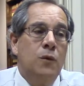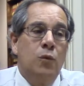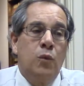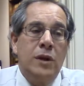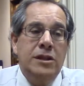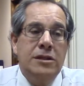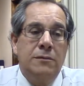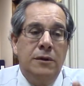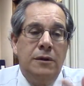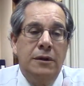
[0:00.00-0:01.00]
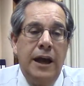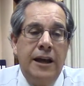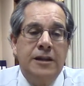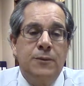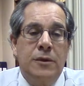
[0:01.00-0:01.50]
Reasonable
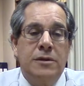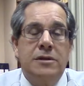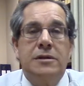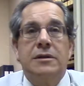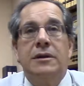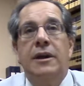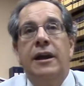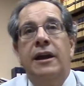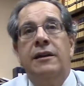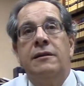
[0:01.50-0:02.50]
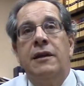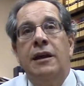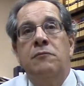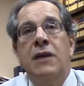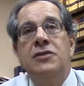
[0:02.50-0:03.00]
experts
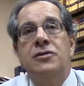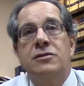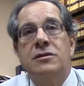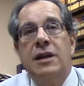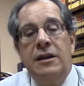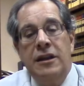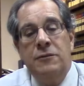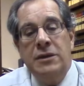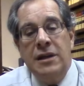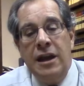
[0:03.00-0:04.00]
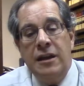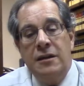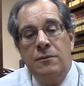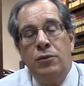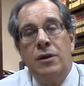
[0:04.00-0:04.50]
and measures that need to be taken
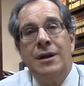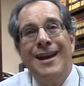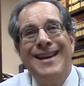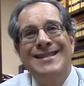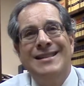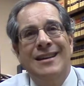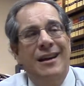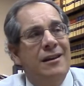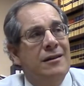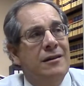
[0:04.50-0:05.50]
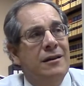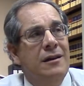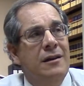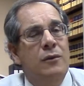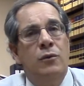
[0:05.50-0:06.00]
to put a case together
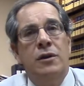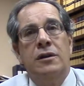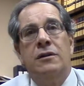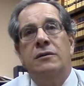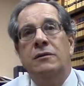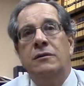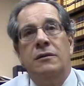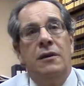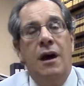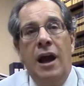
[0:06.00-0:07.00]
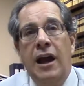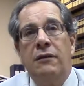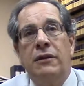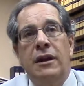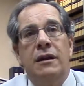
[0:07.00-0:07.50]
would include
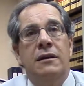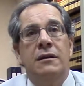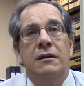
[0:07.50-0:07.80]
hiring